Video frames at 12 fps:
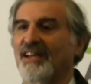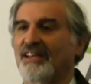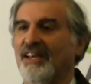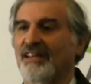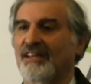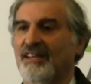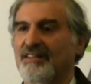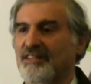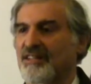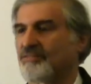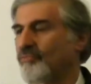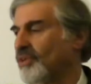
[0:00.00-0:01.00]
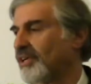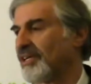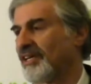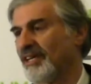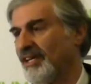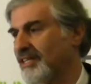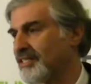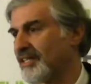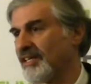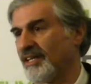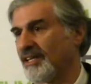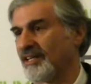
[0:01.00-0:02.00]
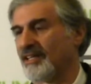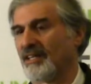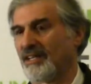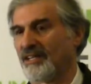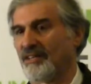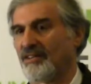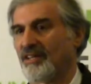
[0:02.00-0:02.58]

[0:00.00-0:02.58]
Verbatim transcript: I as a working class kid in,